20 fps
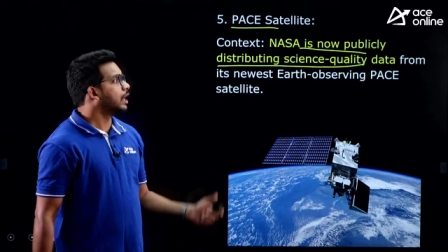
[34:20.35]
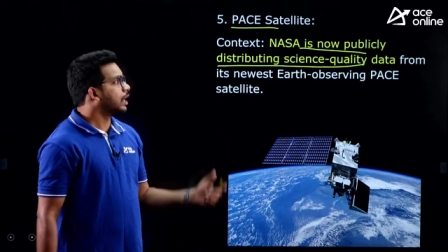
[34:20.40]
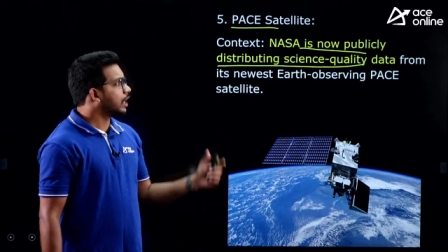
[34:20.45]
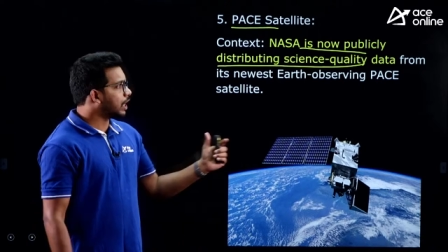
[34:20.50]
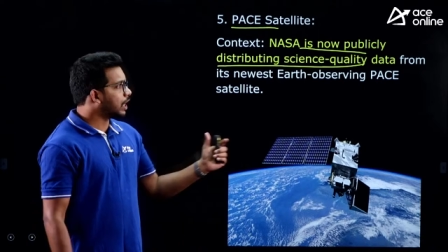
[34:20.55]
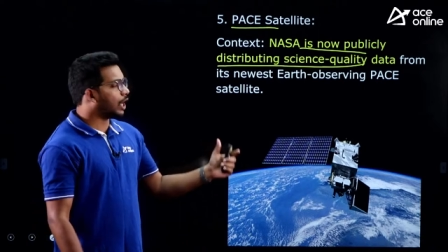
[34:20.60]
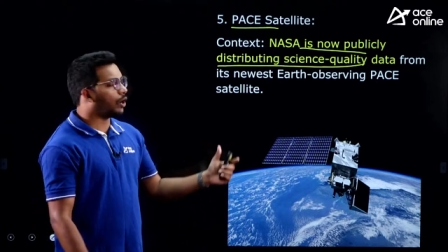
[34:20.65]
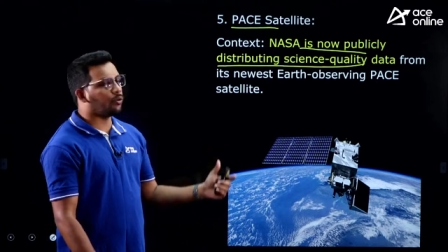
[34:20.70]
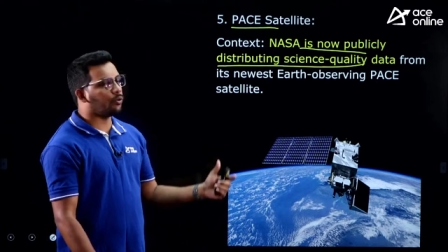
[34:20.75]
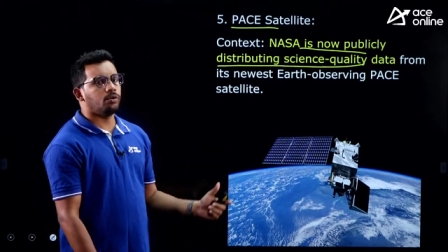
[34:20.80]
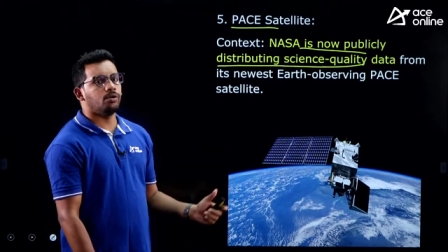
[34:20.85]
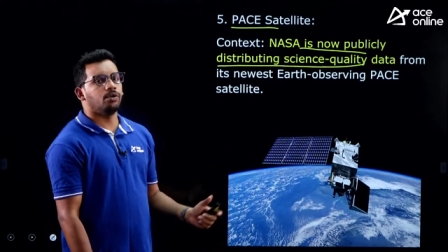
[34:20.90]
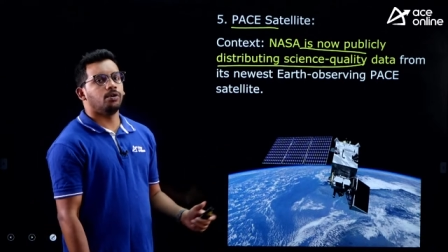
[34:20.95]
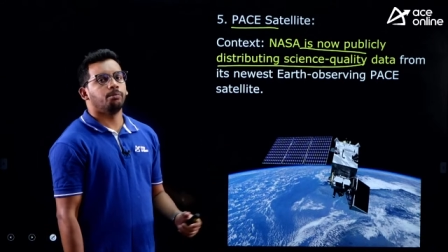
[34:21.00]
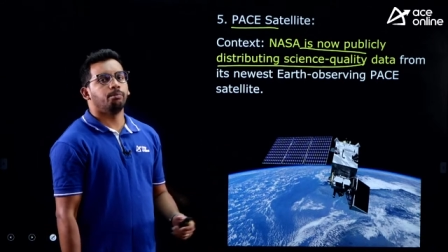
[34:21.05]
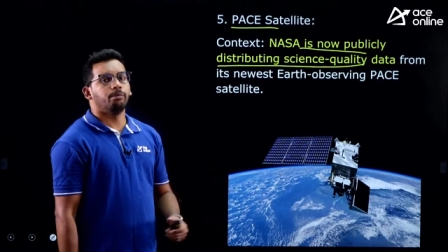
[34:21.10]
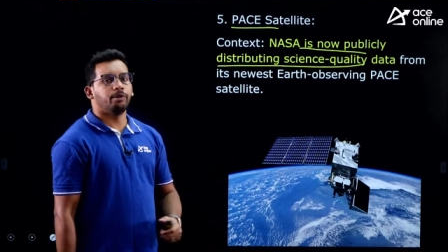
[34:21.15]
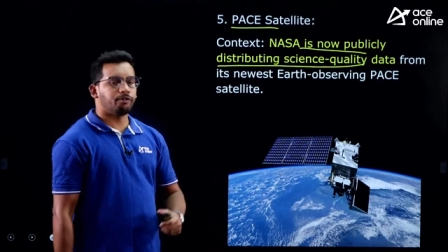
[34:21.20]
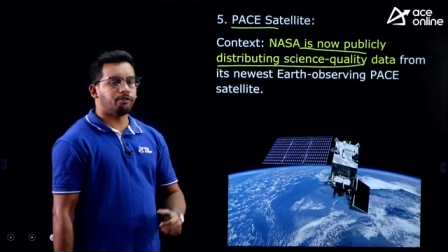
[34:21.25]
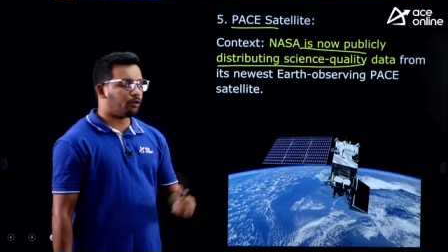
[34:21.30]
Now,
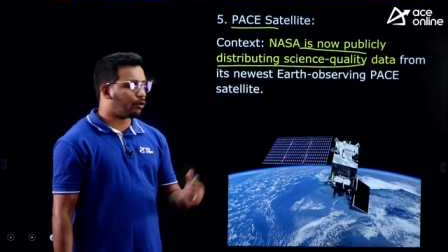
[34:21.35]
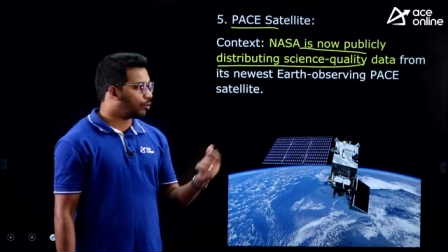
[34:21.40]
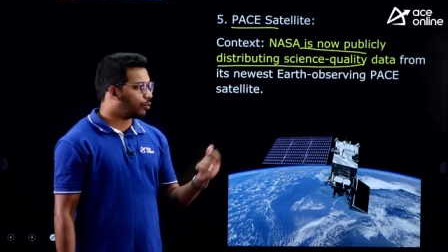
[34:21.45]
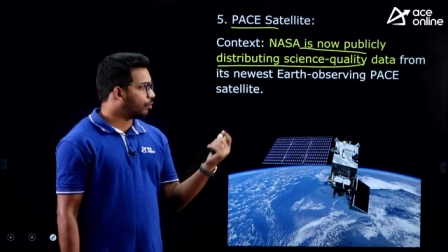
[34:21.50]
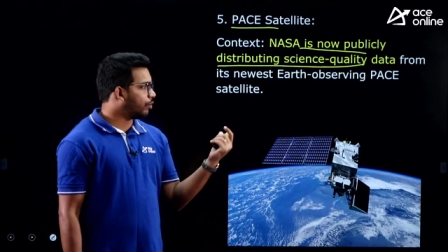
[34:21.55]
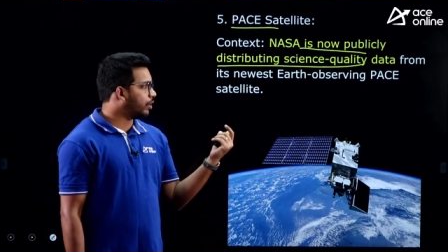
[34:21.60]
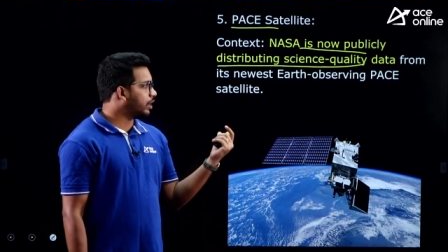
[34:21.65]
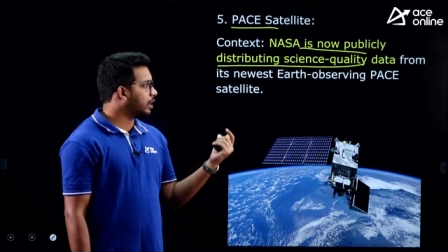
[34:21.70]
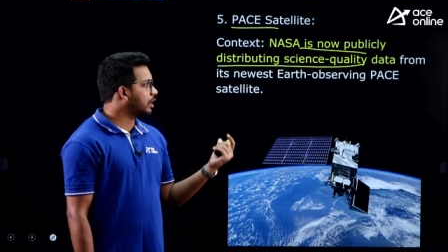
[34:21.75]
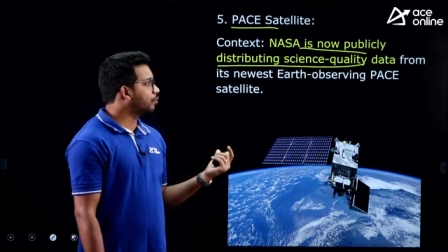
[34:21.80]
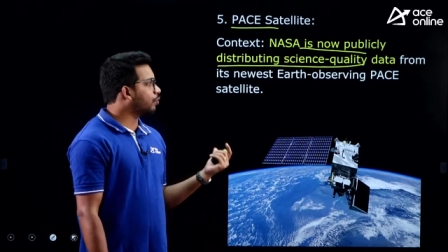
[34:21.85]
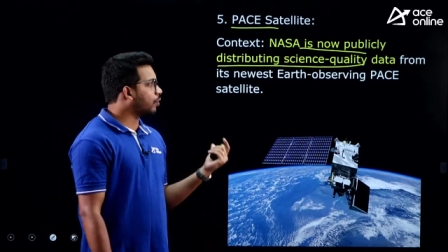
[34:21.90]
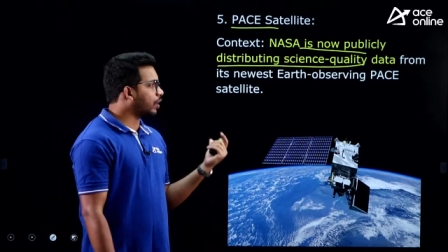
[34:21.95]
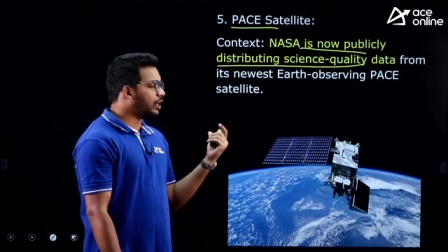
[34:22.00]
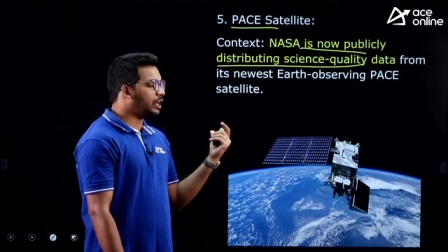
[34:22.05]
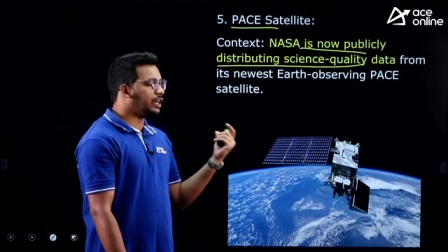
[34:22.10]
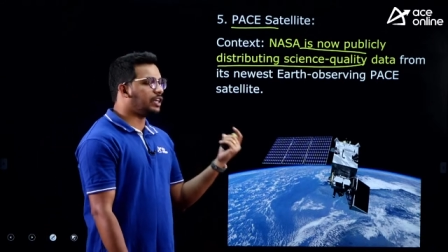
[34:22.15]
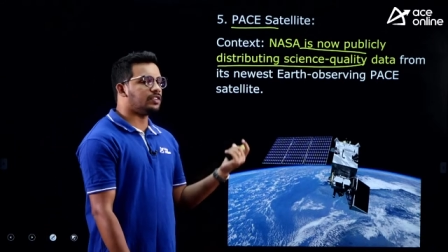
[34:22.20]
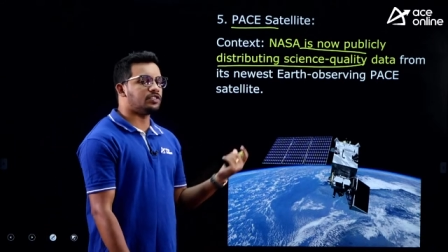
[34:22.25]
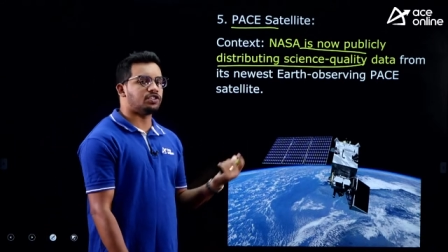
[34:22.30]
before knowing why
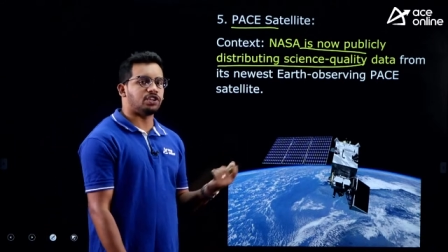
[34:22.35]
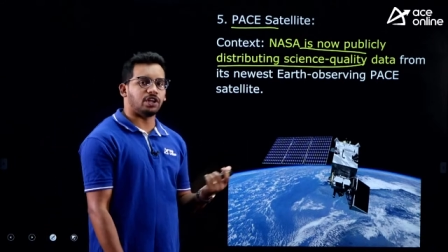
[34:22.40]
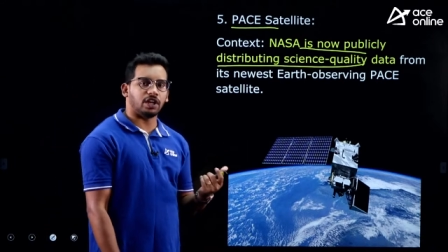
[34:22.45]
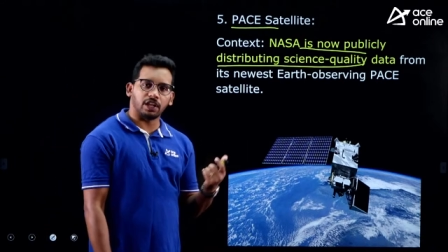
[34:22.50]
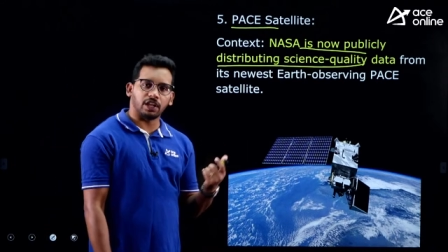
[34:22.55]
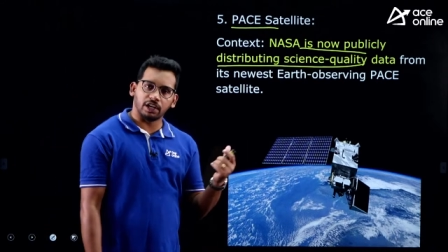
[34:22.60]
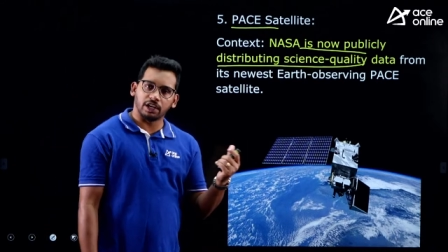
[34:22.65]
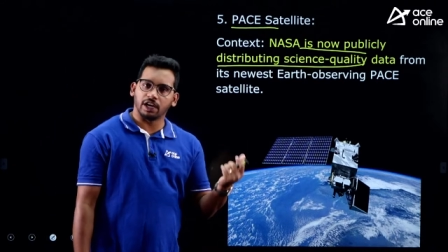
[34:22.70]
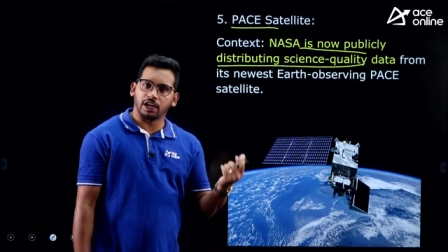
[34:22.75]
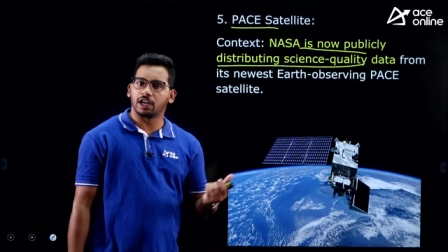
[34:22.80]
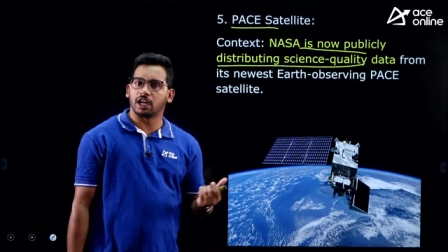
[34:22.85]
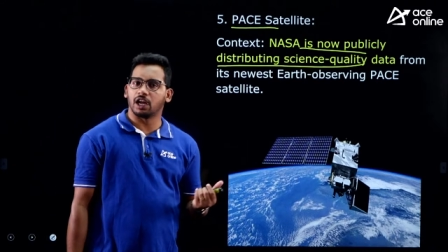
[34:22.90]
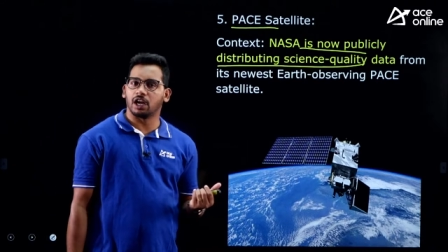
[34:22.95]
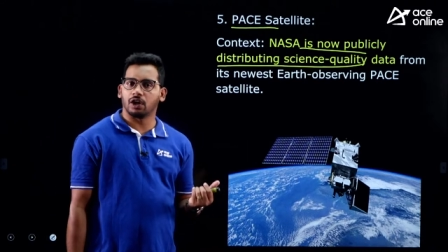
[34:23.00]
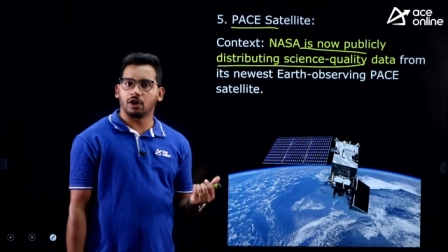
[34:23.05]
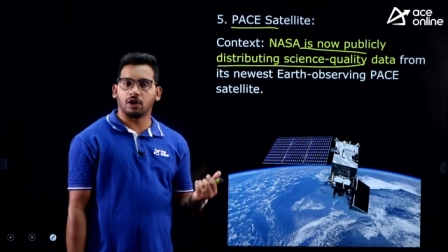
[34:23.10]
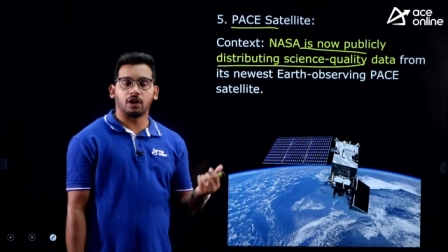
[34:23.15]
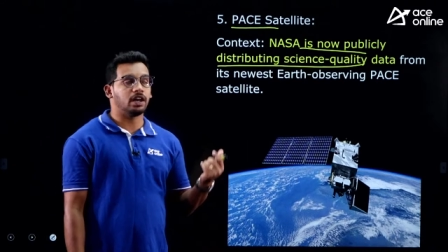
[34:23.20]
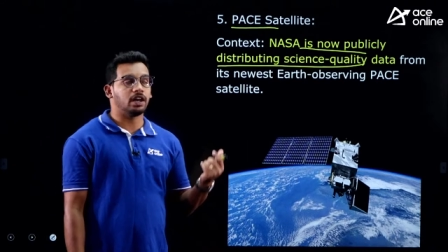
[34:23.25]
it is sharing data and all,